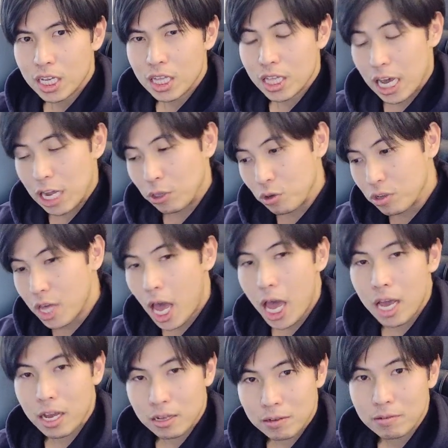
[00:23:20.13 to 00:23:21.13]
they do
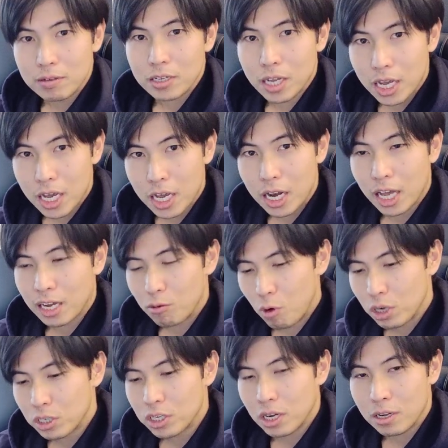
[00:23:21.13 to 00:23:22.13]
that. Yeah, like
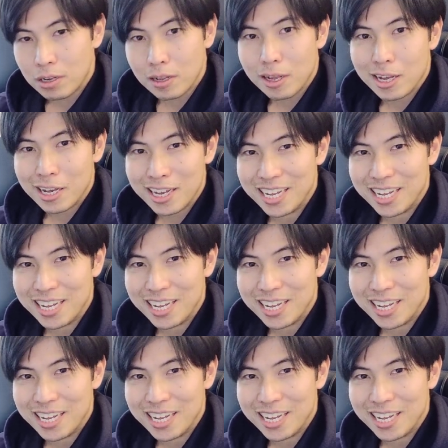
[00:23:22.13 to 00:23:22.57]
Russia,